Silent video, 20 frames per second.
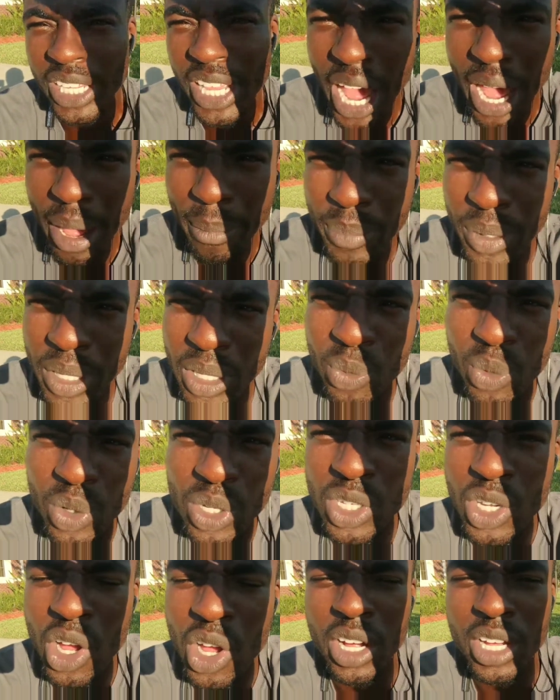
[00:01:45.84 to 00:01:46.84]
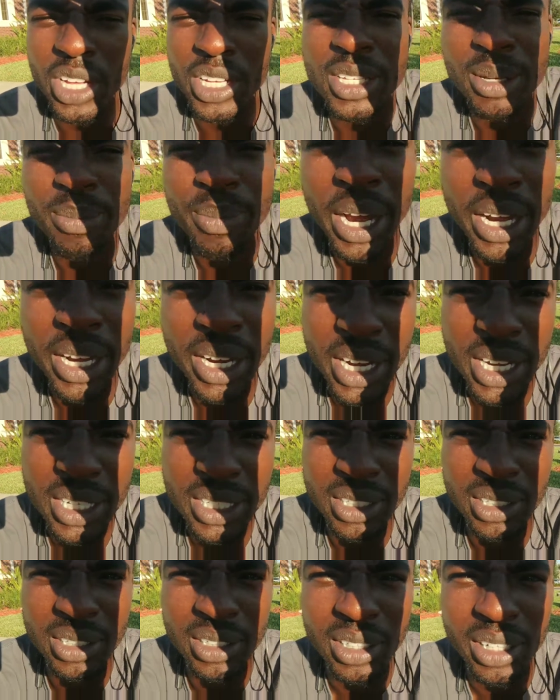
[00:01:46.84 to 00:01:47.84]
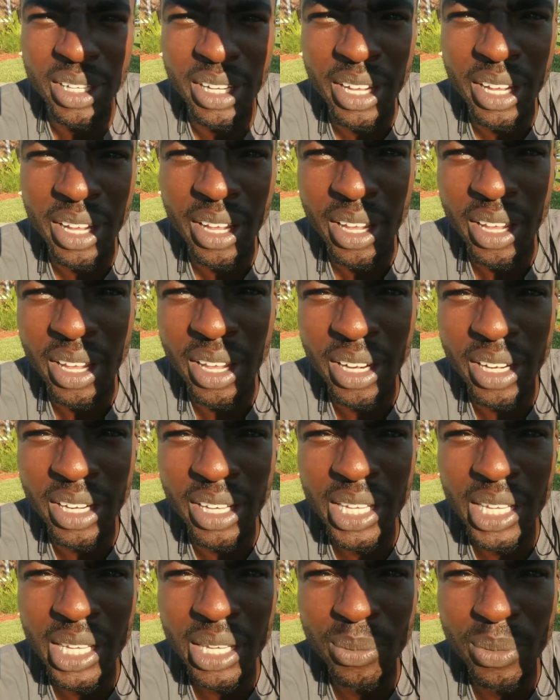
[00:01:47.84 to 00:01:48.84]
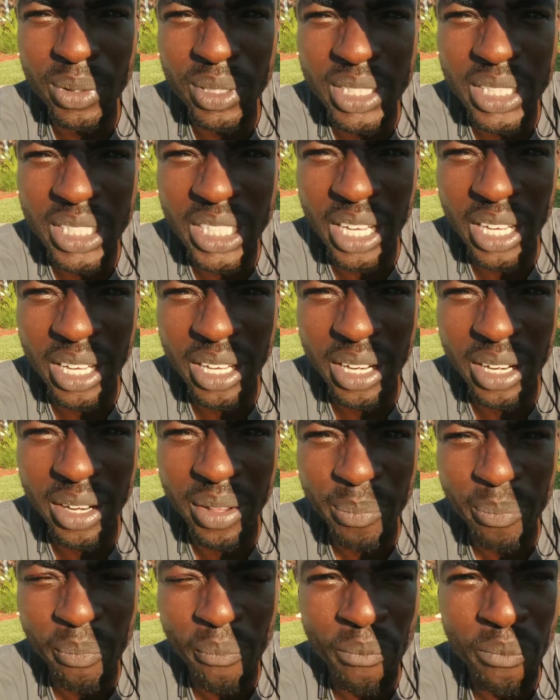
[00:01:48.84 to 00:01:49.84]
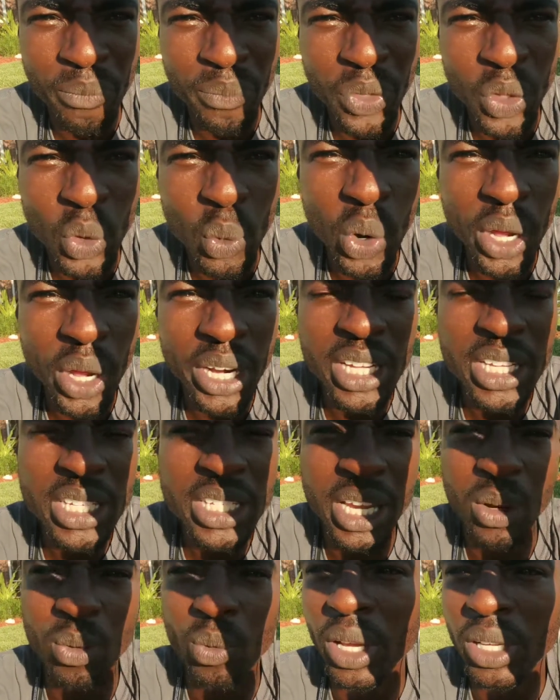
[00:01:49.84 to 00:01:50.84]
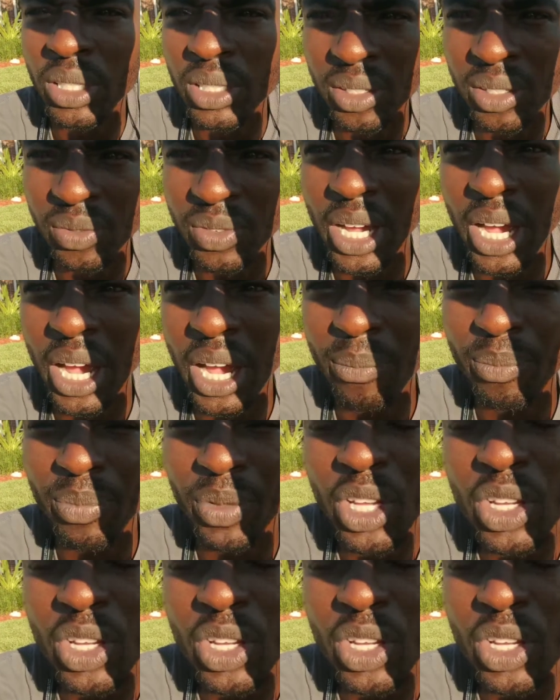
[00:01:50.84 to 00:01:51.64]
got me was talking to my cousin, and he was saying, what is a waste of time?